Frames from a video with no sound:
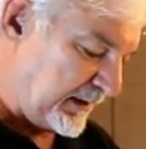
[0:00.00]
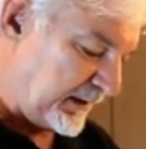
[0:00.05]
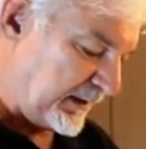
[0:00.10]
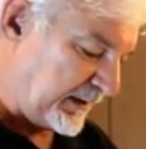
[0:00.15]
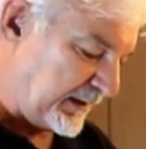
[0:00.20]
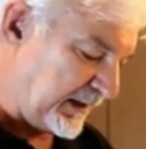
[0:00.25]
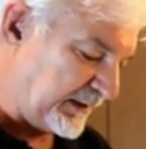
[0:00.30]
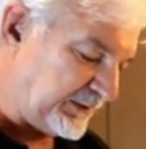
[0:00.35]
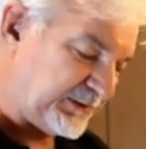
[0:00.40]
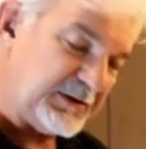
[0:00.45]

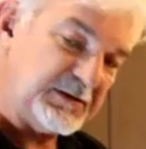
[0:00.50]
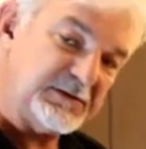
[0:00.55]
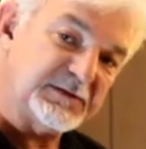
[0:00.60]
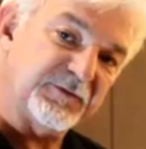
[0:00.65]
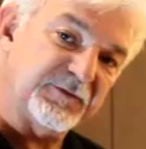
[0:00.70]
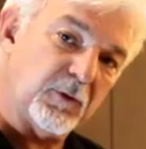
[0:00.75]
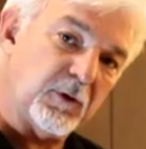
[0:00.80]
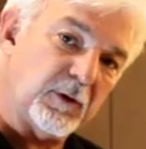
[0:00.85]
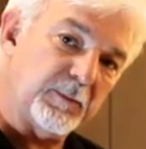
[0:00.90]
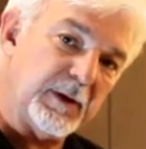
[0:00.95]
cut these
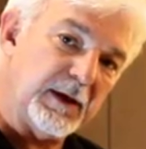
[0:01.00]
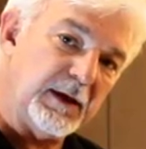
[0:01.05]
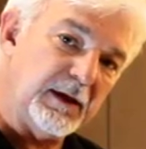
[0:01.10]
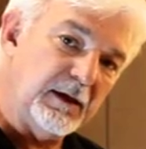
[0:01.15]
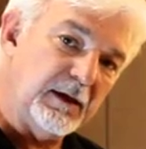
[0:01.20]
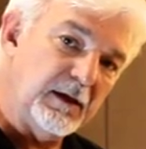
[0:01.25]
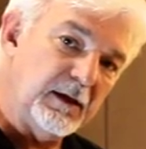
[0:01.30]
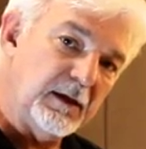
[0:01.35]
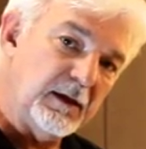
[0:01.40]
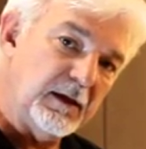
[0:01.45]
for me
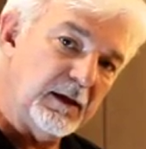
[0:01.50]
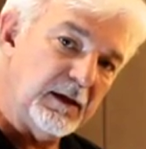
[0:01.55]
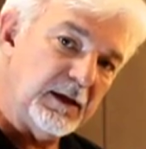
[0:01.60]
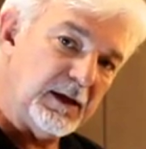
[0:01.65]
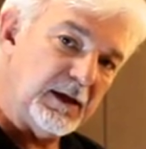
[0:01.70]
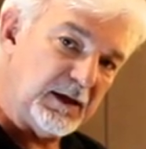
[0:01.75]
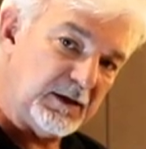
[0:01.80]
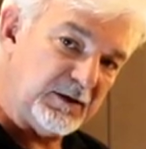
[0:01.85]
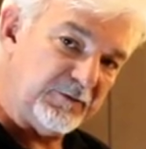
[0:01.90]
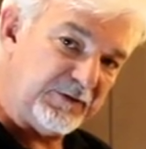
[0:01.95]

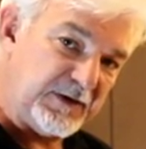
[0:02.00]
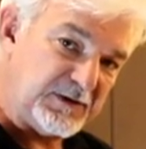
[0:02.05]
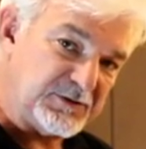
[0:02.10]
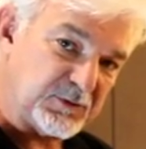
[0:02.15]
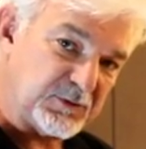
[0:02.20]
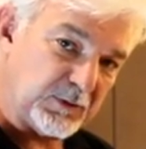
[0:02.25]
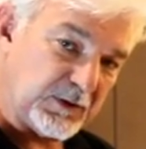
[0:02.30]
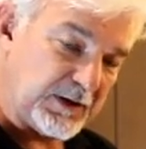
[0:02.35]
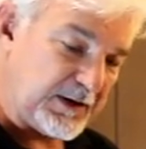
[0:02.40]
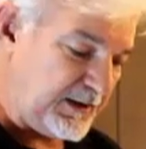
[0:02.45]

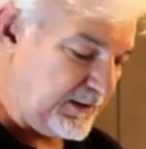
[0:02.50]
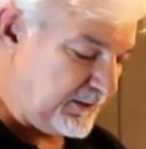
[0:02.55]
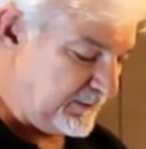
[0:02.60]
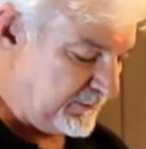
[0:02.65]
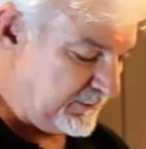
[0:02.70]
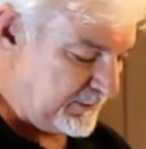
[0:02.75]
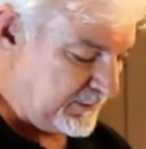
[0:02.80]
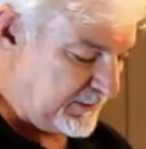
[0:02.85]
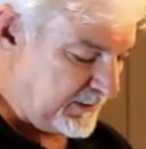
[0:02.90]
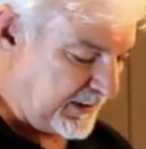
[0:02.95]
individually,
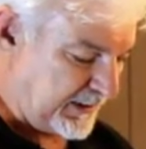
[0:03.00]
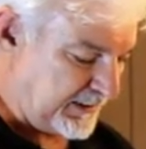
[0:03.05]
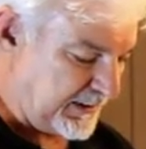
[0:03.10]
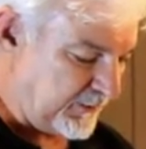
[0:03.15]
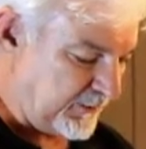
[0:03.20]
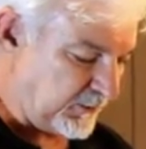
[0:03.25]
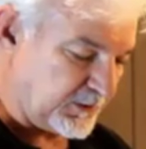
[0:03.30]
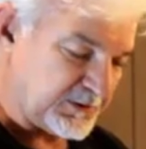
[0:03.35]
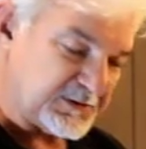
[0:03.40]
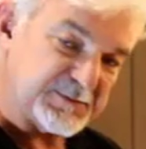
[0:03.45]
and
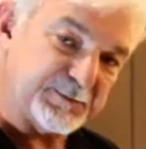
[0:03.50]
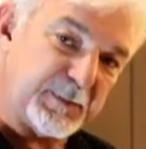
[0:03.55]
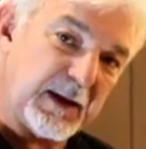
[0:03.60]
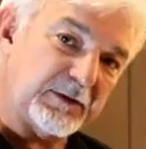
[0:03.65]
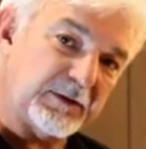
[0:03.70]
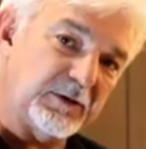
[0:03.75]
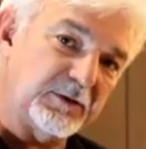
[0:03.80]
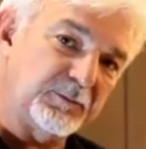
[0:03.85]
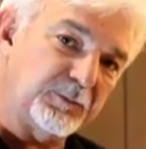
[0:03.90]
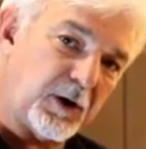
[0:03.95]
they were
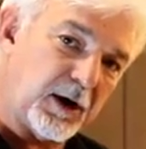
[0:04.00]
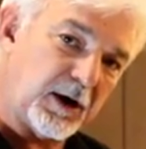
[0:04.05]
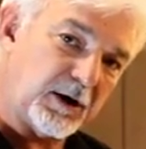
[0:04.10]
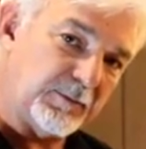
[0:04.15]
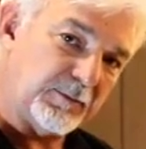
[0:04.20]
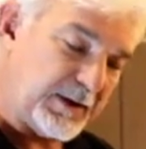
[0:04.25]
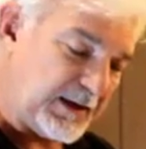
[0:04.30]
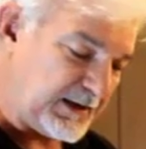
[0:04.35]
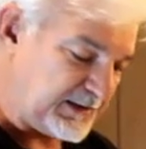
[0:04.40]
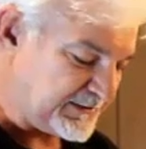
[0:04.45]
inspected prior
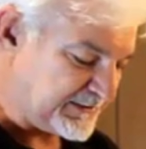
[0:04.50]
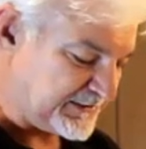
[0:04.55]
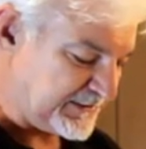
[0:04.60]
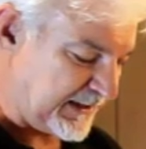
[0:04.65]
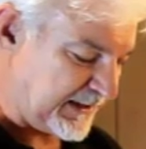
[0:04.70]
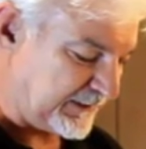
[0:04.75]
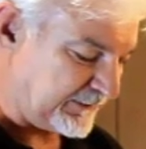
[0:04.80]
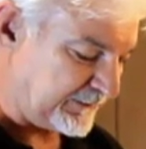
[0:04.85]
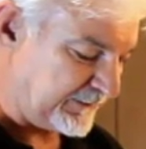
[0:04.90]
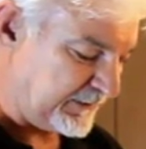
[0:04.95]
to being
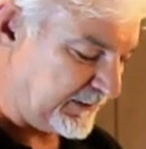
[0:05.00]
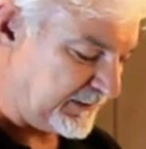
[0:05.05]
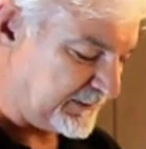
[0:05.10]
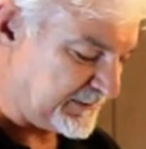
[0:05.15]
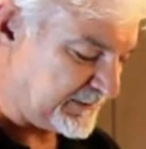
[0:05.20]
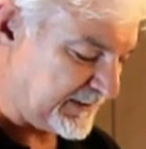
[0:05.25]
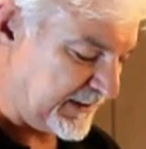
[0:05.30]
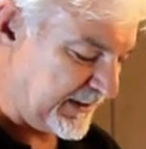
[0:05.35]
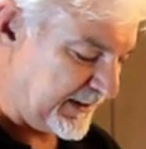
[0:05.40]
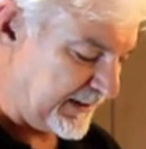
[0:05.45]
sent.
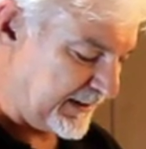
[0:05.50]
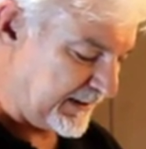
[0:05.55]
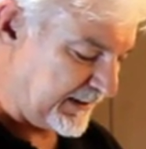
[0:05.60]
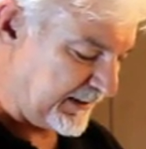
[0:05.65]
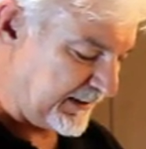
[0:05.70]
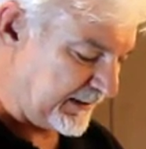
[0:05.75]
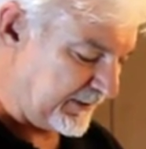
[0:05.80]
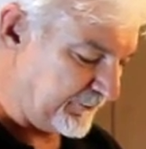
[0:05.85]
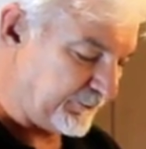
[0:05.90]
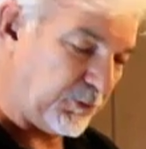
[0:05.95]
It's
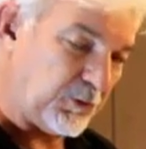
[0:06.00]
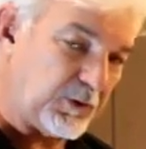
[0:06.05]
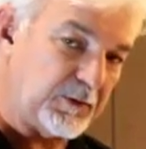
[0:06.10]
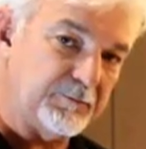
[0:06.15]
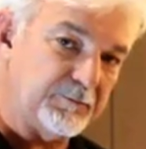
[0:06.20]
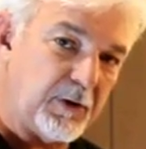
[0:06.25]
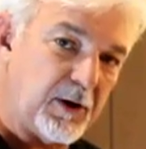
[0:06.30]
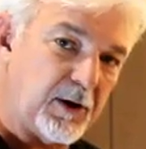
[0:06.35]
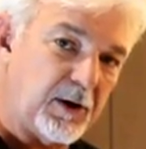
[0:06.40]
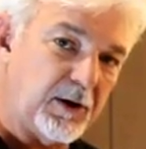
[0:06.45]
an
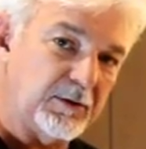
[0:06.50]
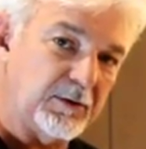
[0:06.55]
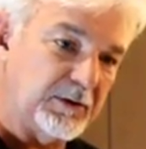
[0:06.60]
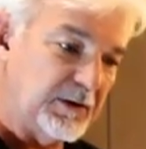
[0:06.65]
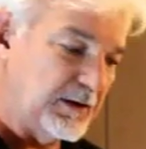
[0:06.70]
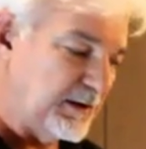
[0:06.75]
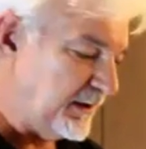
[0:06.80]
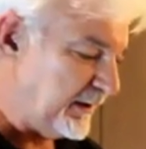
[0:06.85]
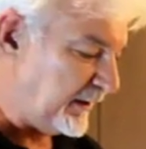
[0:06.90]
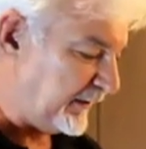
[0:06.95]
important
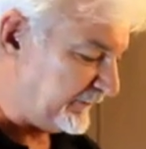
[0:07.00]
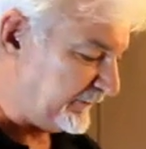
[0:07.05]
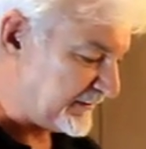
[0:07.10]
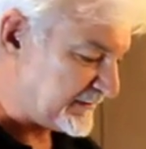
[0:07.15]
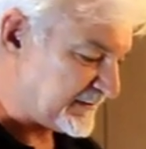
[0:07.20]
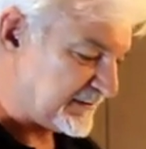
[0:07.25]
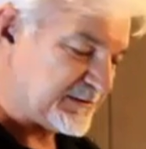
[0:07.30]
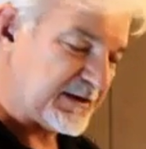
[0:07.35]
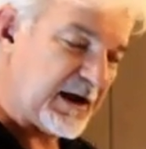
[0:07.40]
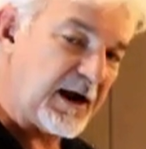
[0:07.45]
part of
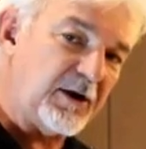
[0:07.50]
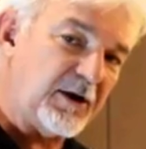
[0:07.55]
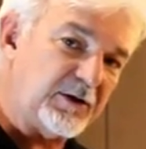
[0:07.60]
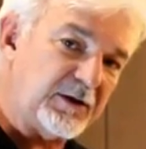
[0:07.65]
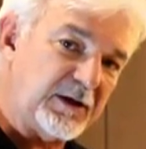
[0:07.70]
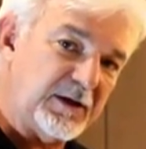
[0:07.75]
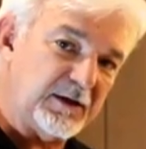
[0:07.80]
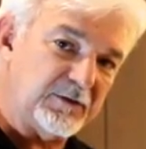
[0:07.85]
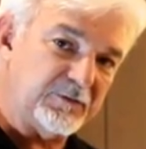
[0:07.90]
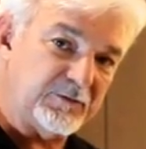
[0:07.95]
this entire
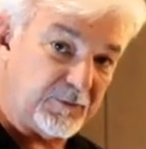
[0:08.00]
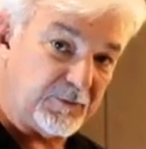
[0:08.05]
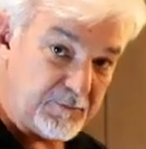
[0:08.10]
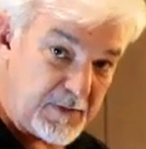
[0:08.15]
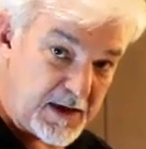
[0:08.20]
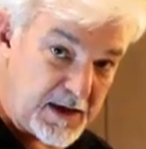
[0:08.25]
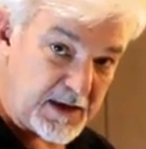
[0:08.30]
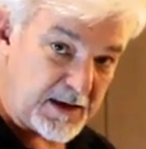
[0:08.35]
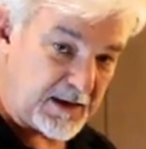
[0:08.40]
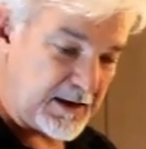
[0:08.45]
kit to
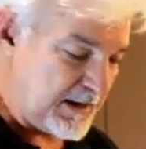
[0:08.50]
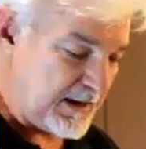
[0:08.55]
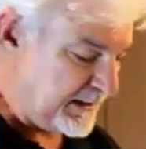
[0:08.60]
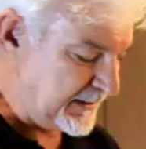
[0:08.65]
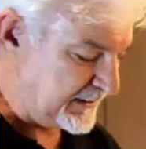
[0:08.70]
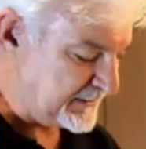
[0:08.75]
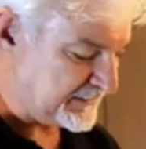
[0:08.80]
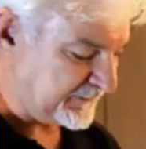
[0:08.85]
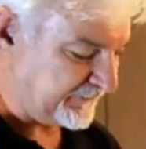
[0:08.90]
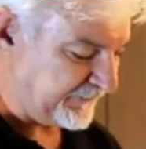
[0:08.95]
me
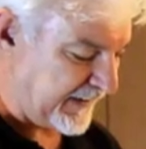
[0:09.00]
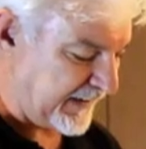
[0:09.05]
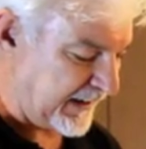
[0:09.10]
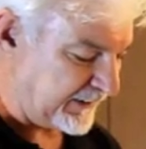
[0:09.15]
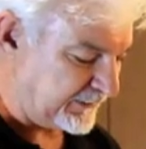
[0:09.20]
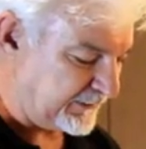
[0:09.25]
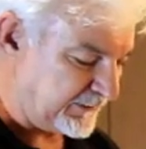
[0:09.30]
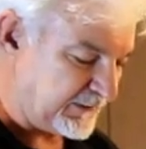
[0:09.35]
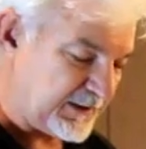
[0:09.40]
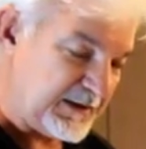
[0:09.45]
is the
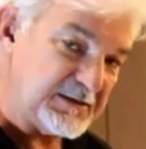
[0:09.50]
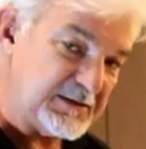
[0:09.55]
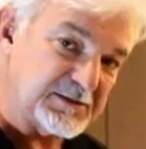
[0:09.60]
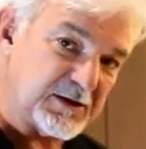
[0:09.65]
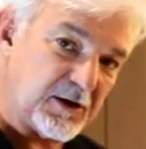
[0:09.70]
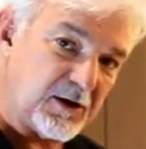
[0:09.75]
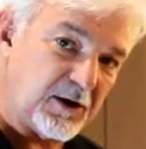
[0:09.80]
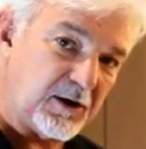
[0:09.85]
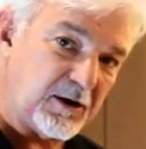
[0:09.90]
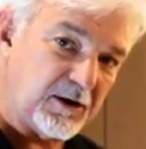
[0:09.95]
fact that these
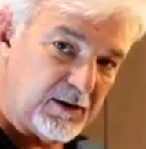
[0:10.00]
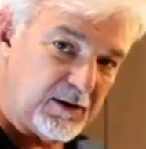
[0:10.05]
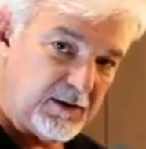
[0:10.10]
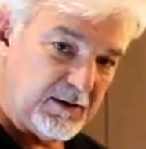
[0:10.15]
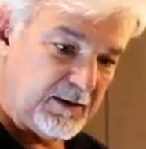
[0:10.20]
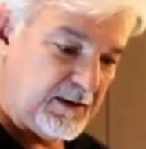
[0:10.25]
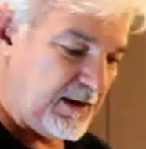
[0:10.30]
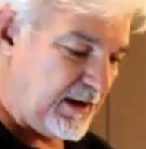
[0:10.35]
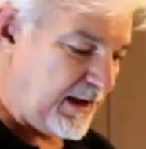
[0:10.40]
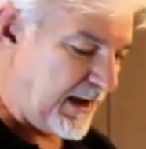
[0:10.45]
are
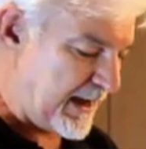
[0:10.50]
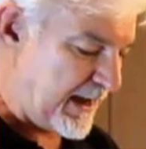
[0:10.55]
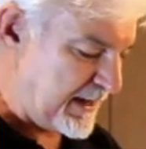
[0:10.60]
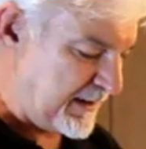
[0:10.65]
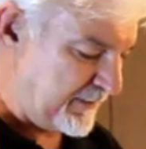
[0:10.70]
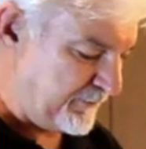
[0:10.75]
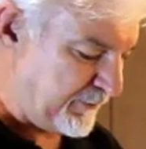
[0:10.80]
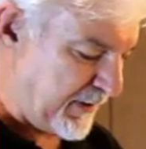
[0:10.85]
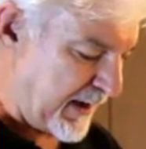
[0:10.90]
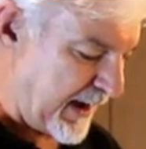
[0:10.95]
high
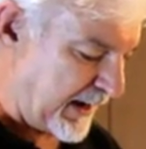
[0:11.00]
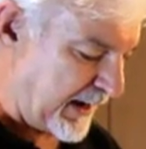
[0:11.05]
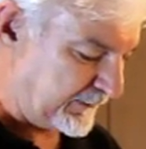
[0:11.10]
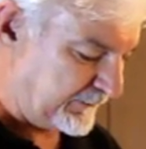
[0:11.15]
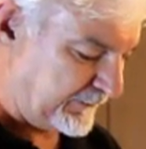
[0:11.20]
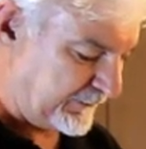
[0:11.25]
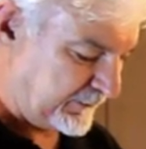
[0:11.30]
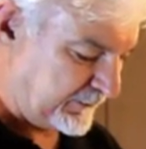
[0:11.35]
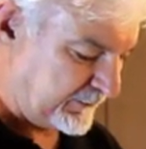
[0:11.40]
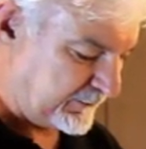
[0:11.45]

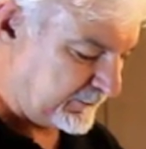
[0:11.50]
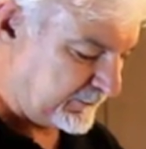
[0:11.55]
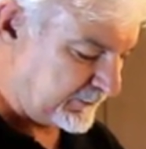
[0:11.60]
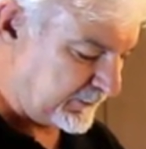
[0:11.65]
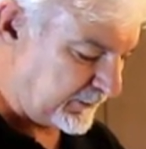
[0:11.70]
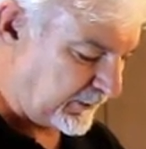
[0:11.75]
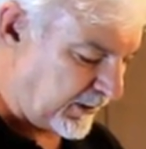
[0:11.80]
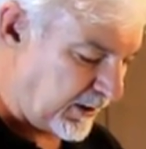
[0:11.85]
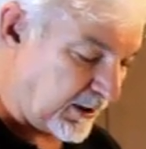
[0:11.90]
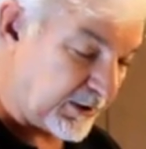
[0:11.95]
impact,
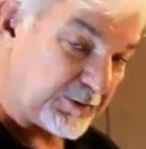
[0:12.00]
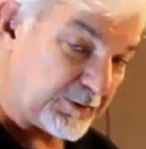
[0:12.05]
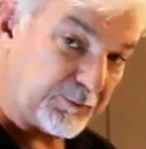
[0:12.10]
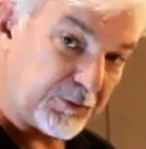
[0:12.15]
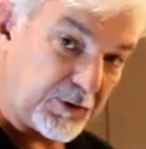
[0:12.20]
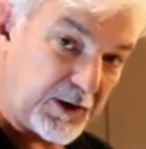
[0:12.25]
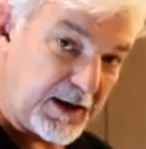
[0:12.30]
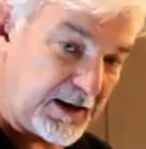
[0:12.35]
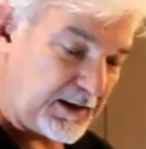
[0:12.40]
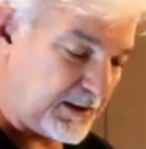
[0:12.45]
hard to
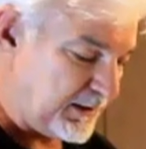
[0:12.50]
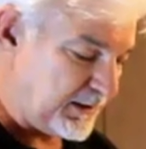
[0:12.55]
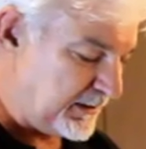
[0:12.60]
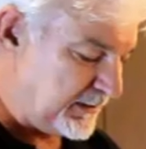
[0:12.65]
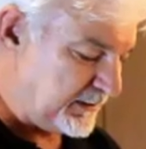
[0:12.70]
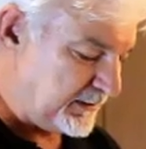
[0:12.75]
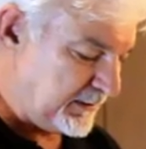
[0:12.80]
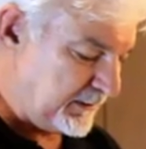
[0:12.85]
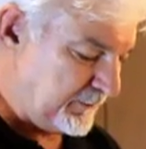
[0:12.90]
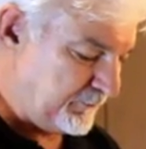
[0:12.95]
break
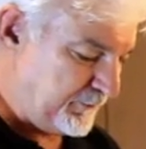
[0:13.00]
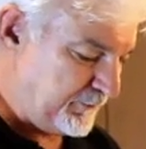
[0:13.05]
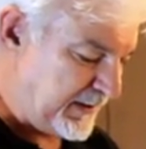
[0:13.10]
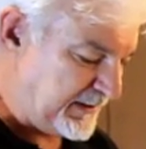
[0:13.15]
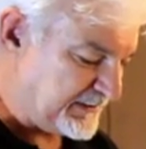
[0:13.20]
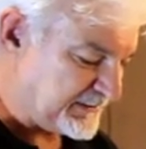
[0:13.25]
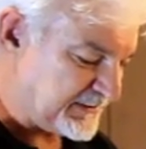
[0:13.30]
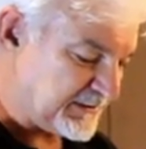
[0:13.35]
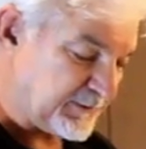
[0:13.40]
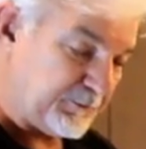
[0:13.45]

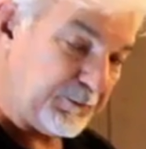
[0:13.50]
pieces of